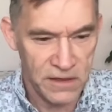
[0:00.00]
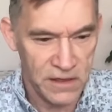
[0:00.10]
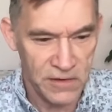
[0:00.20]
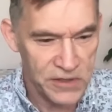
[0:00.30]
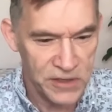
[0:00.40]

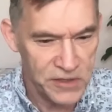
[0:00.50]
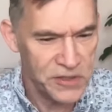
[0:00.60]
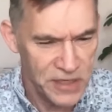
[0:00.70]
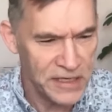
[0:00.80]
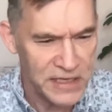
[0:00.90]

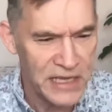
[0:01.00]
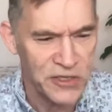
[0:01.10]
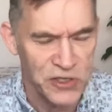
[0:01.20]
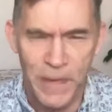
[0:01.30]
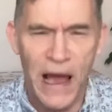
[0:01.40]
had
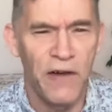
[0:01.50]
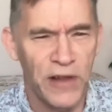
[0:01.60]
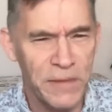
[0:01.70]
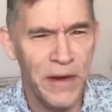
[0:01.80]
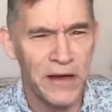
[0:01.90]
such a powerful
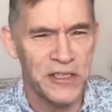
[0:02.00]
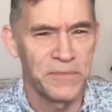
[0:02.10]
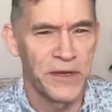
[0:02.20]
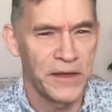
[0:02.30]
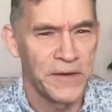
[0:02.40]
impact on
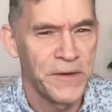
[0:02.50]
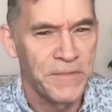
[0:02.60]
me.